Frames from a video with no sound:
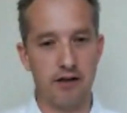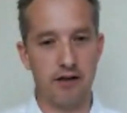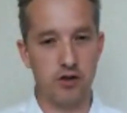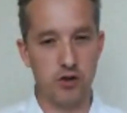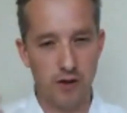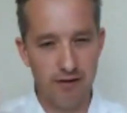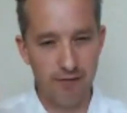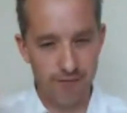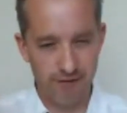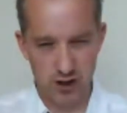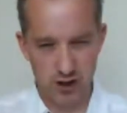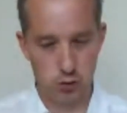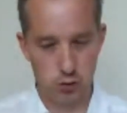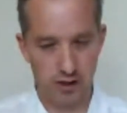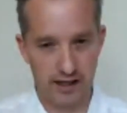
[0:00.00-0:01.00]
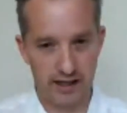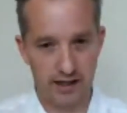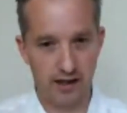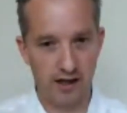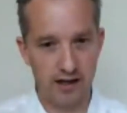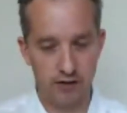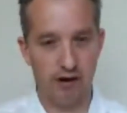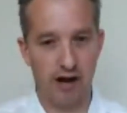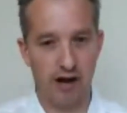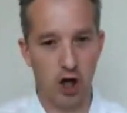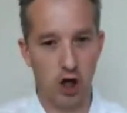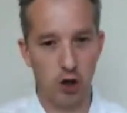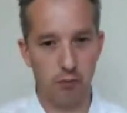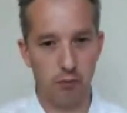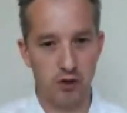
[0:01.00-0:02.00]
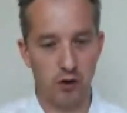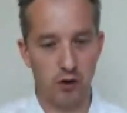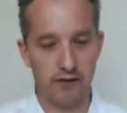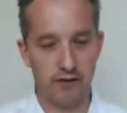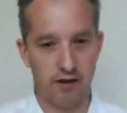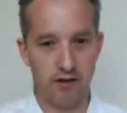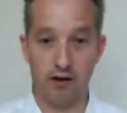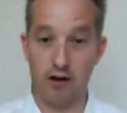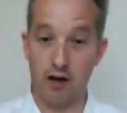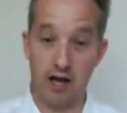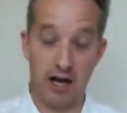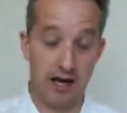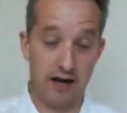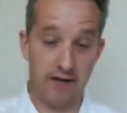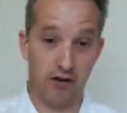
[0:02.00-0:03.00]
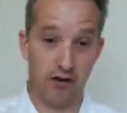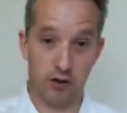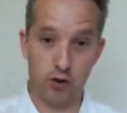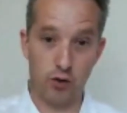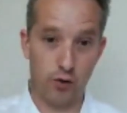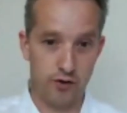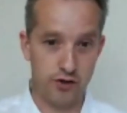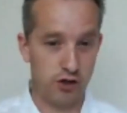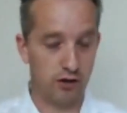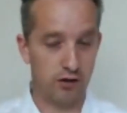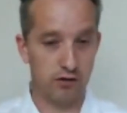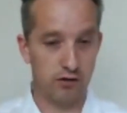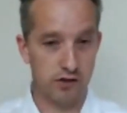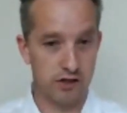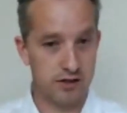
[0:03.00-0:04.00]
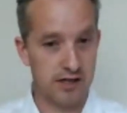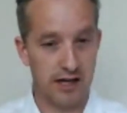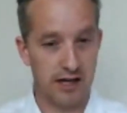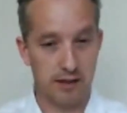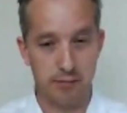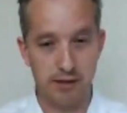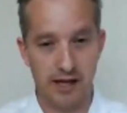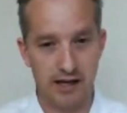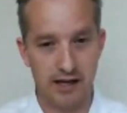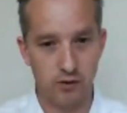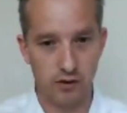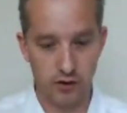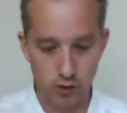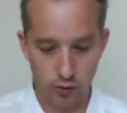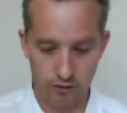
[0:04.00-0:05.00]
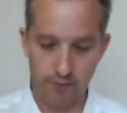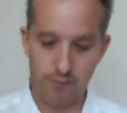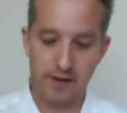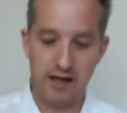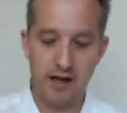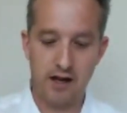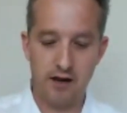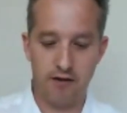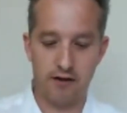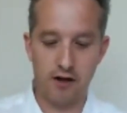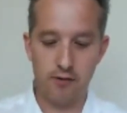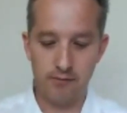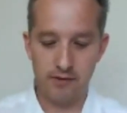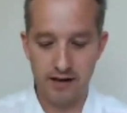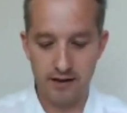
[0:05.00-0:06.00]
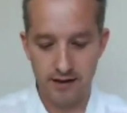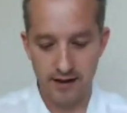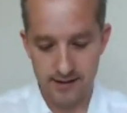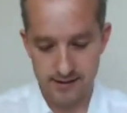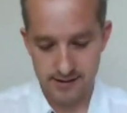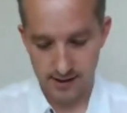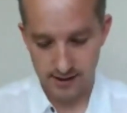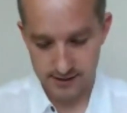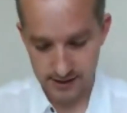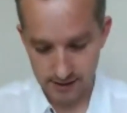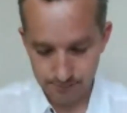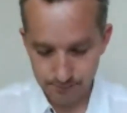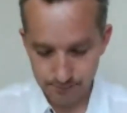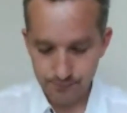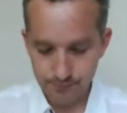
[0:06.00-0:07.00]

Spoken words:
do it visually if you're at home doing this, and if you're at the course, you can just click play and do it on the course. So let's get started.